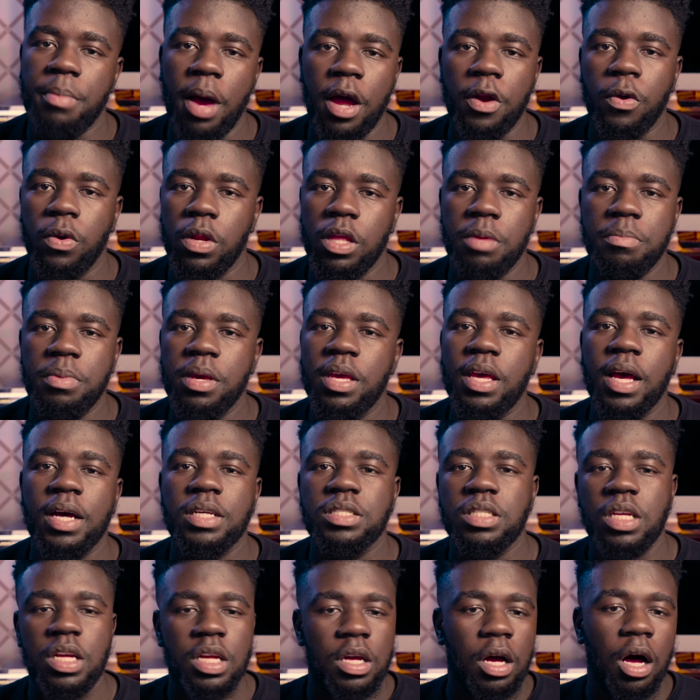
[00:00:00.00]
manually
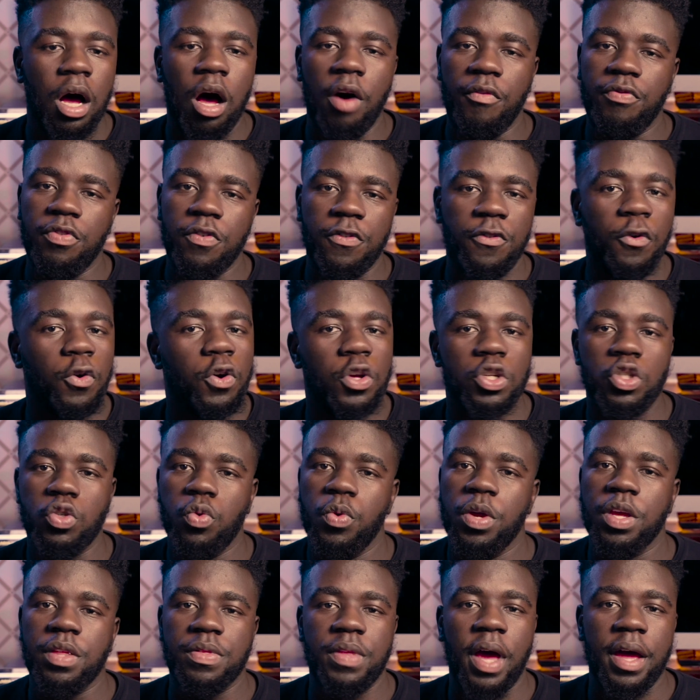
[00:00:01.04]
because of the focus
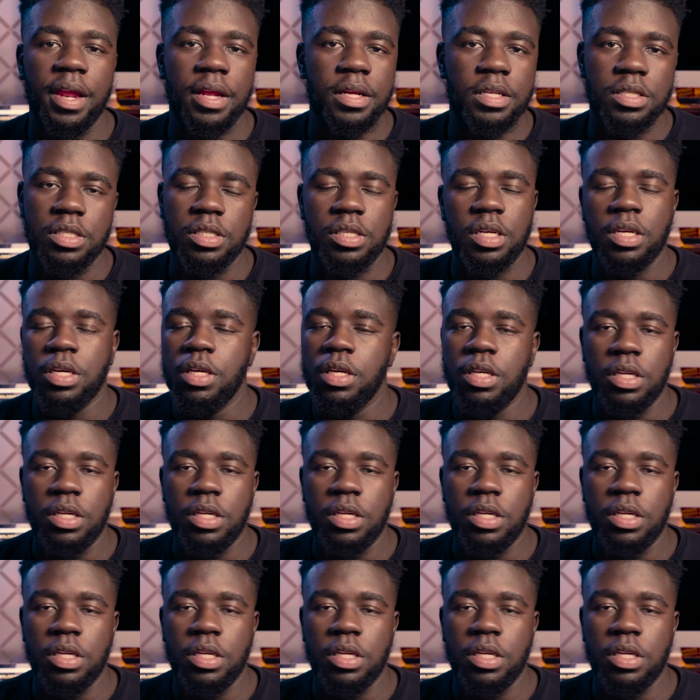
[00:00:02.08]
ring that is